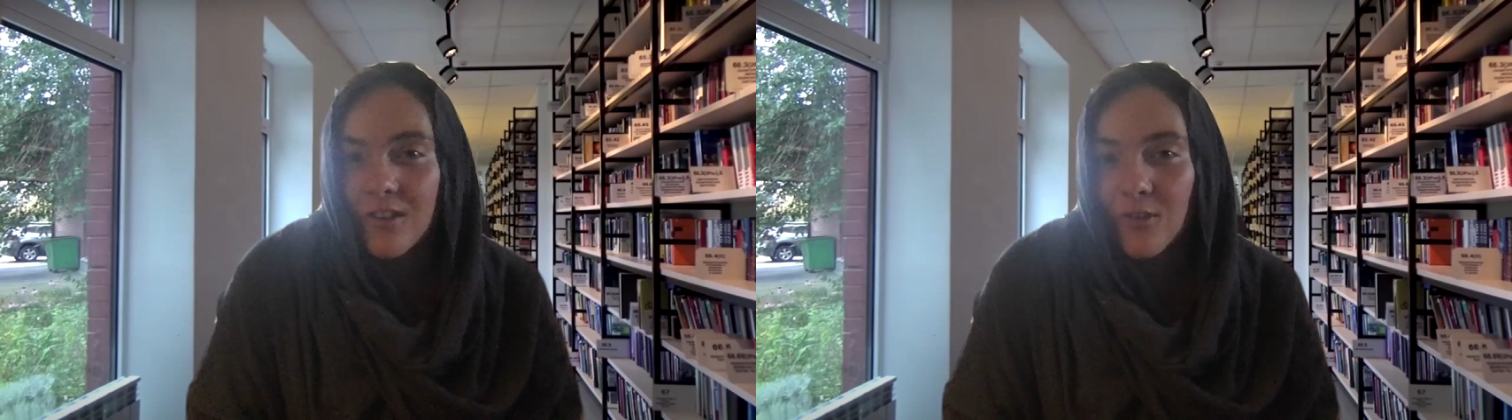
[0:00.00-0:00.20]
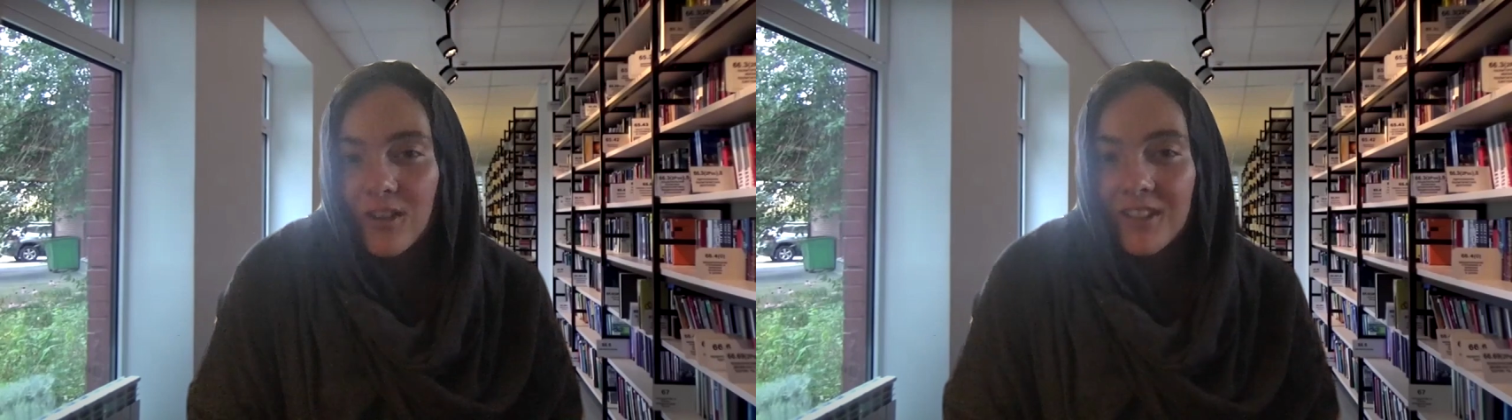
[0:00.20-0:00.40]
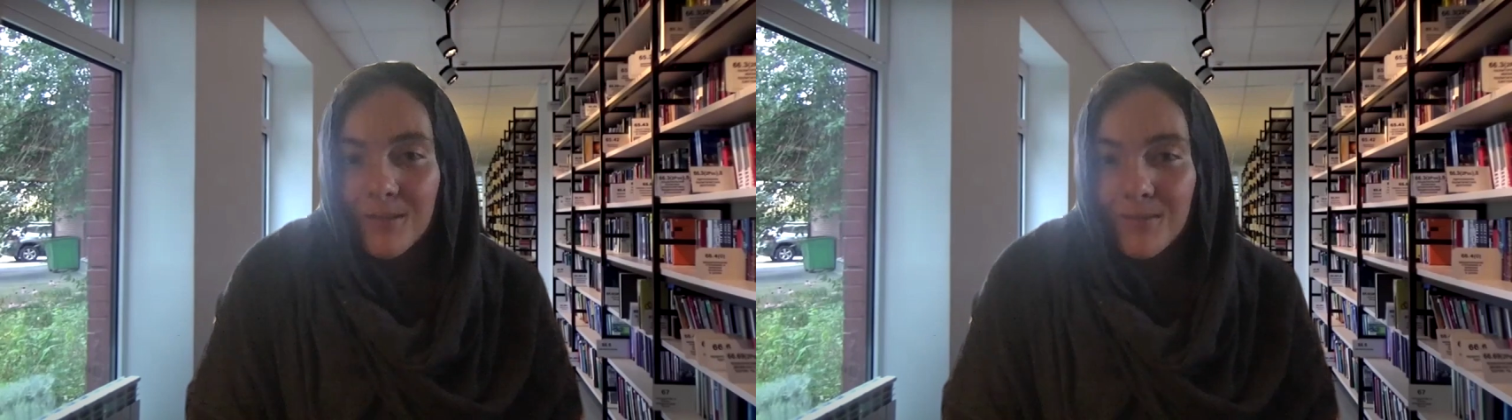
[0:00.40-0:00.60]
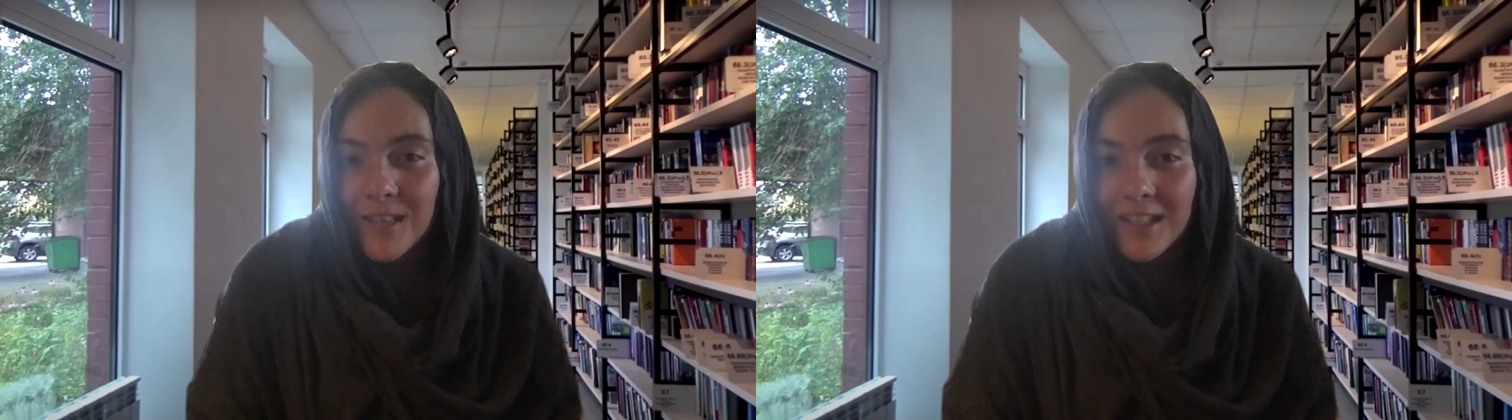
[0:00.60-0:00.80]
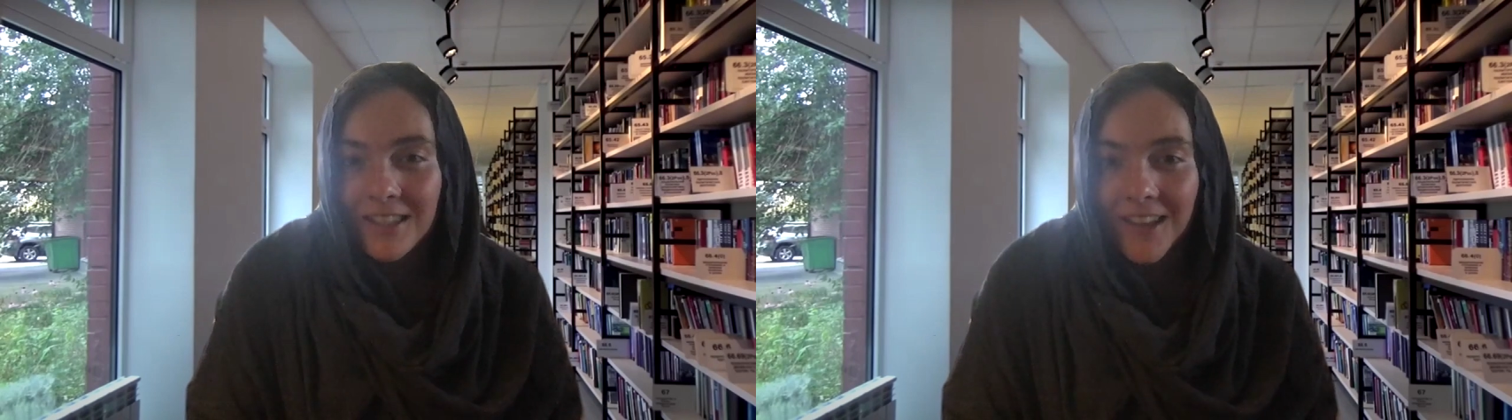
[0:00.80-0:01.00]
or
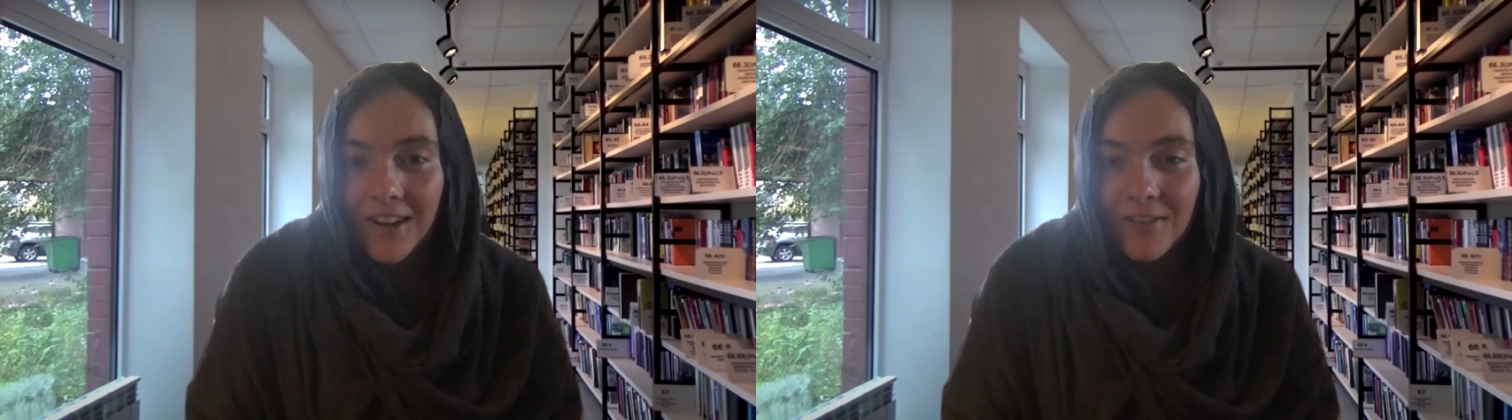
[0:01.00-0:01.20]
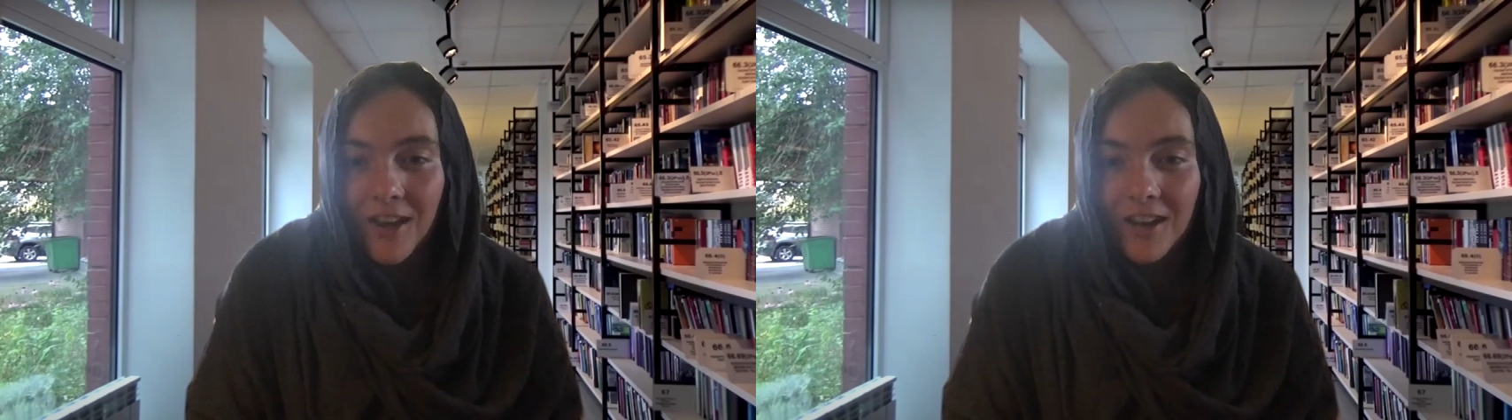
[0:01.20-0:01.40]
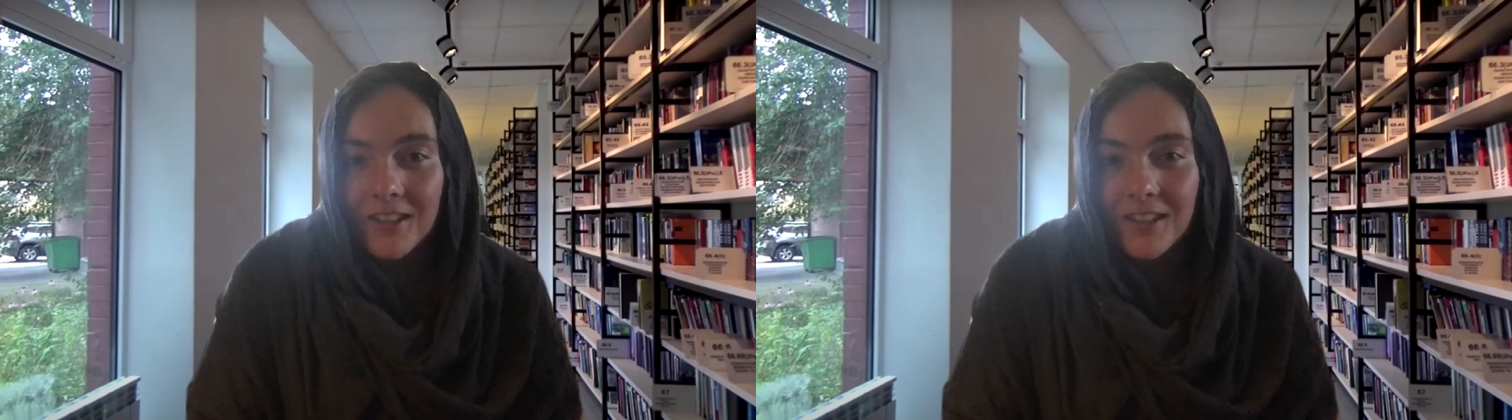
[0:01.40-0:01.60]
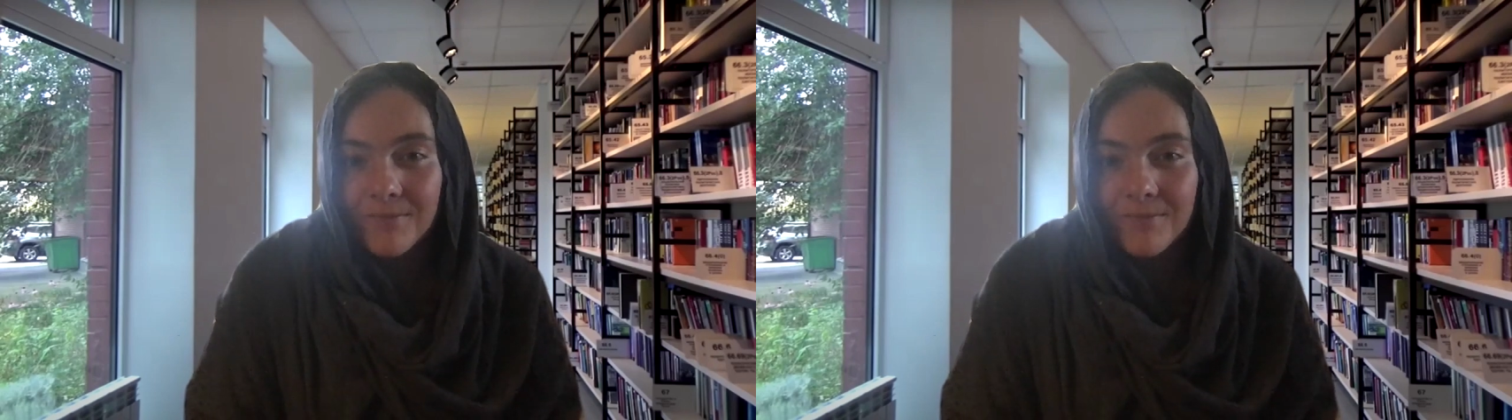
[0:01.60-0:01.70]
something to that effect.